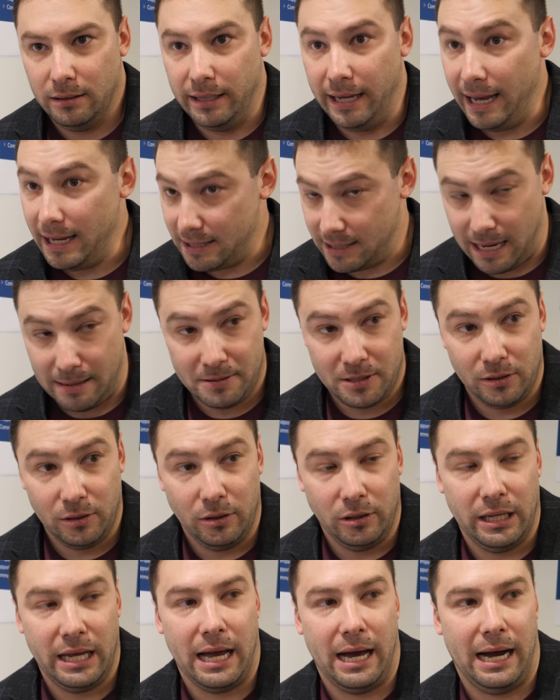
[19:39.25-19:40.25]
Yes,
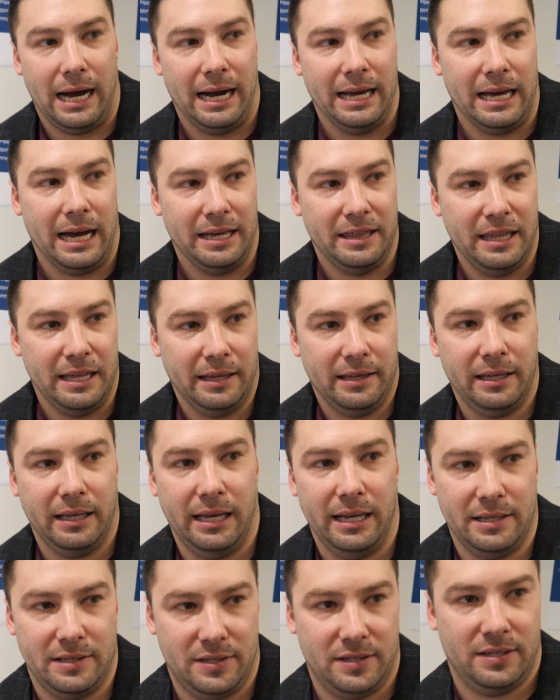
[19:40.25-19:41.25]
absolutely. I think
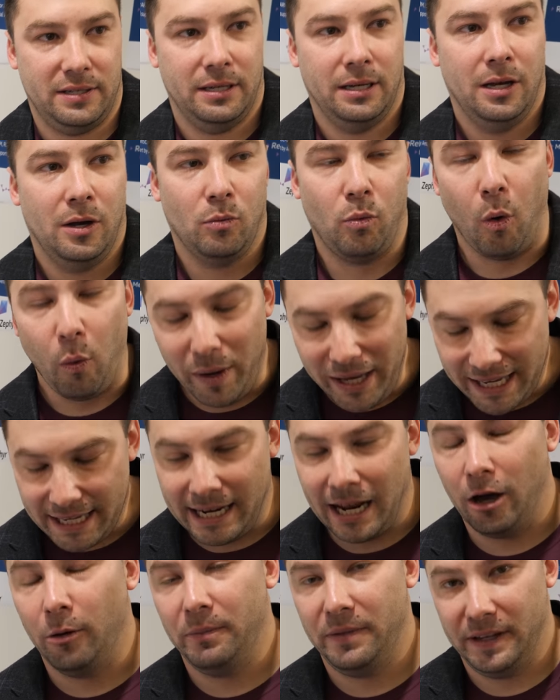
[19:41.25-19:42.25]
it's what we
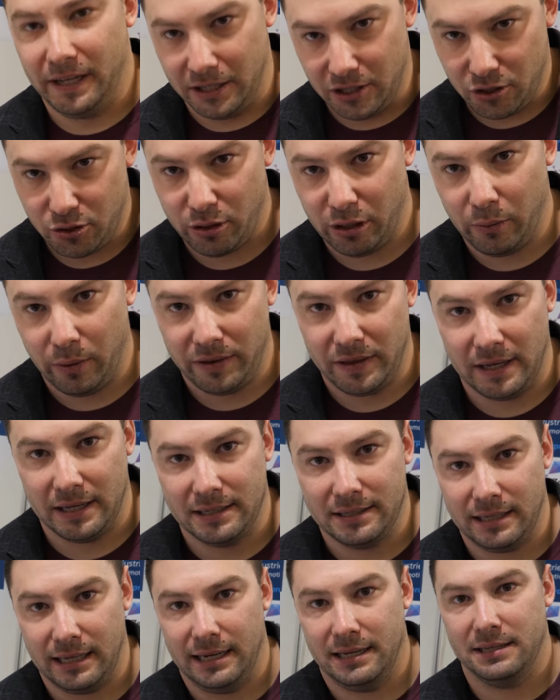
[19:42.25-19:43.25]
can help the industry with
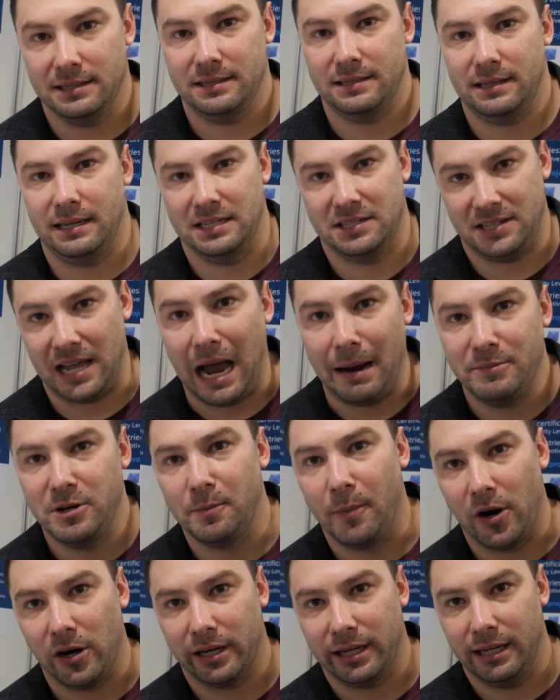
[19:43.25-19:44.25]
is time
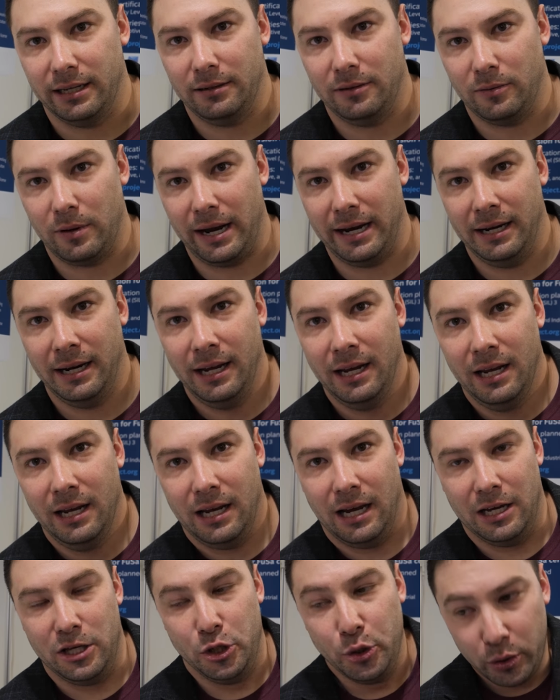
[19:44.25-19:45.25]
to market, right?
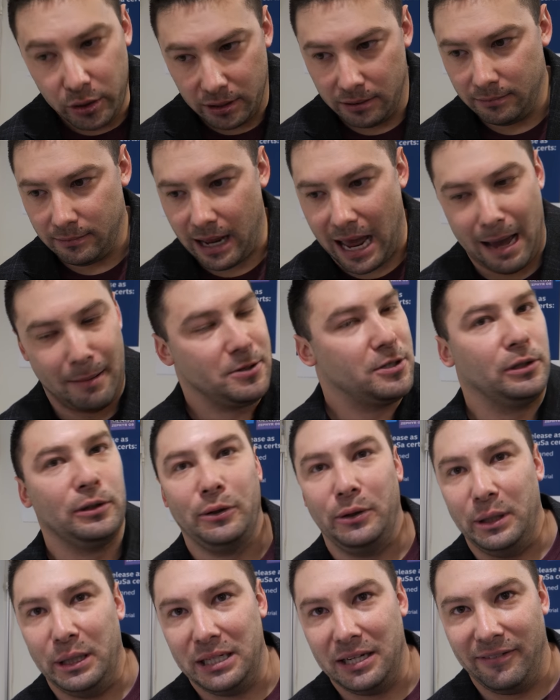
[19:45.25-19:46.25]
You can
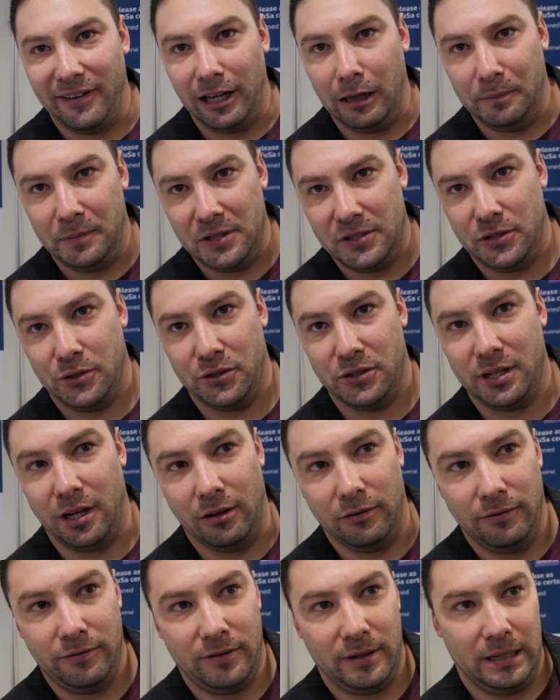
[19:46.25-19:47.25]
absolutely develop this
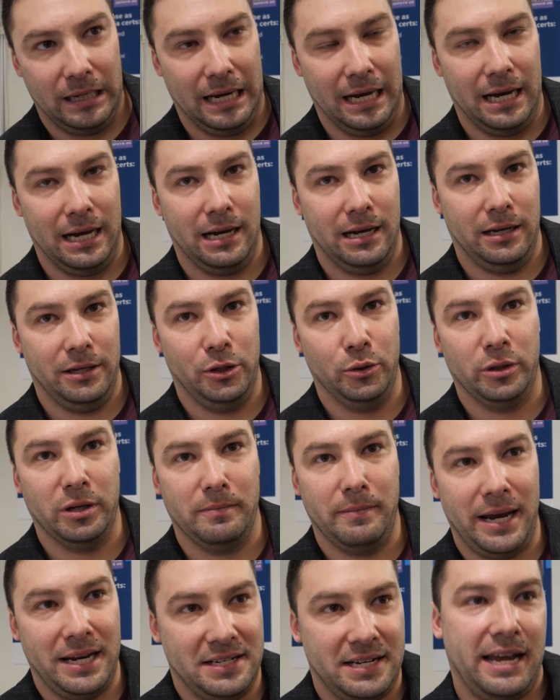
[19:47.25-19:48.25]
yourself. You
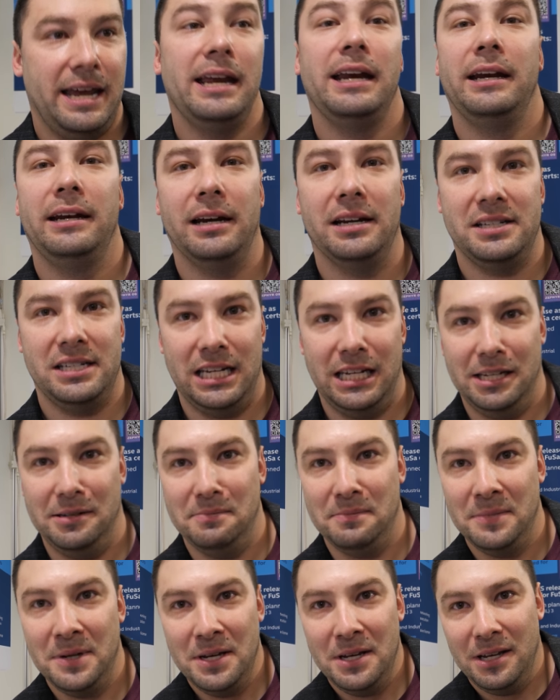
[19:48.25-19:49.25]
can maintain a
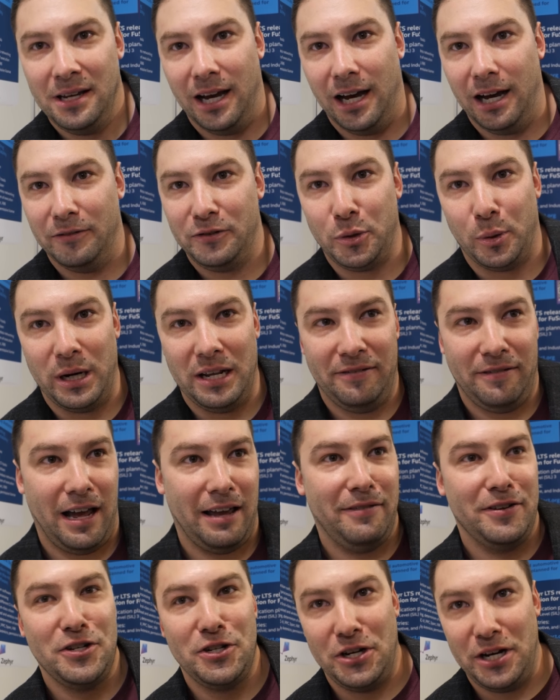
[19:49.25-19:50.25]
team of
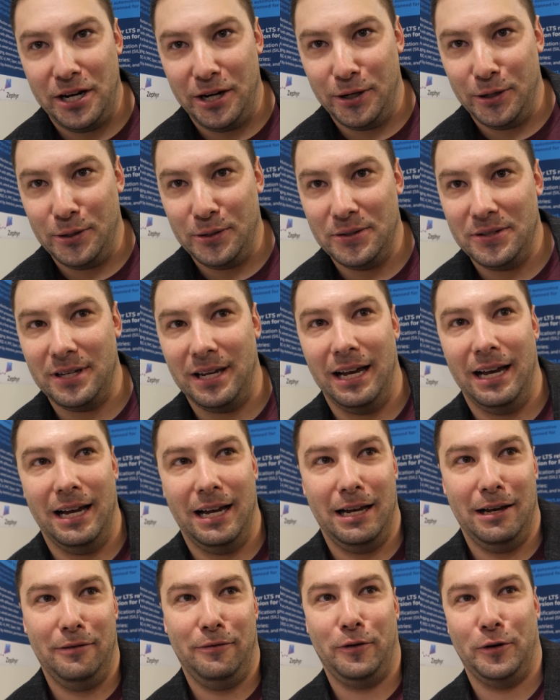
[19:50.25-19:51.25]
25 engineers
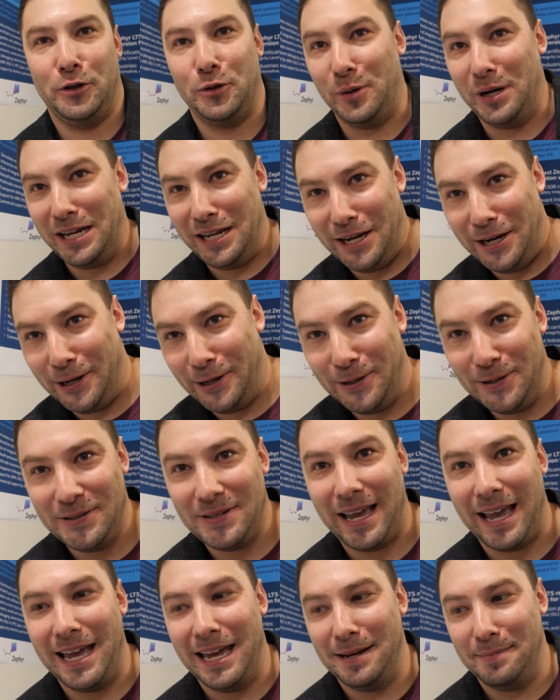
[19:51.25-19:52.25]
for 20
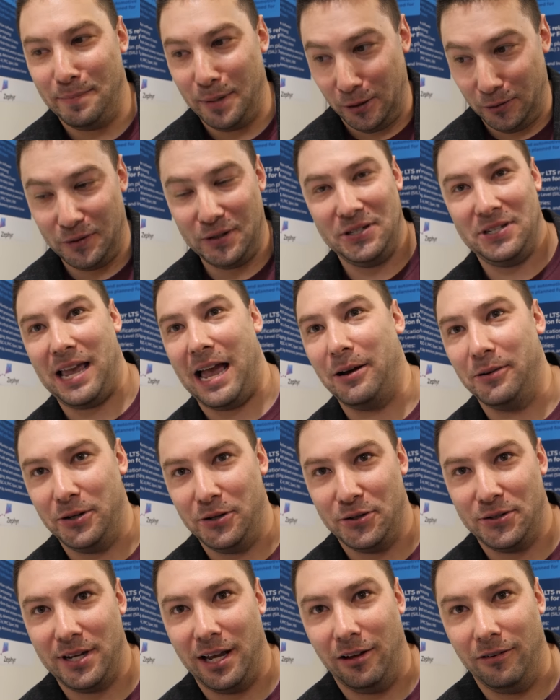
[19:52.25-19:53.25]
years and build this out
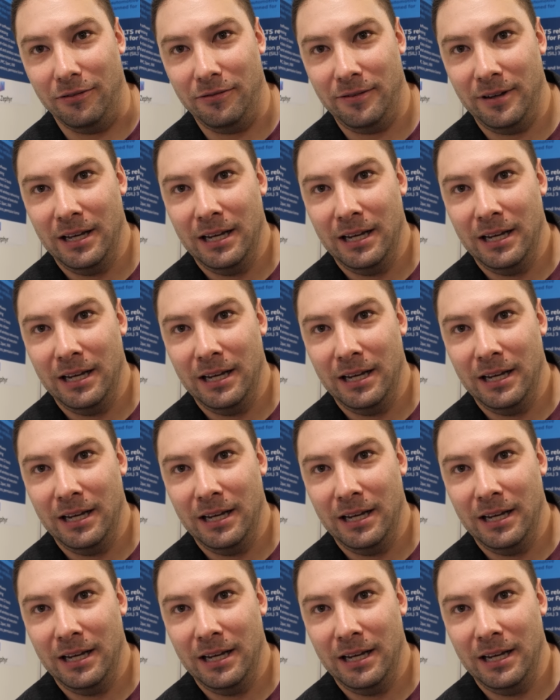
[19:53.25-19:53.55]
yourself.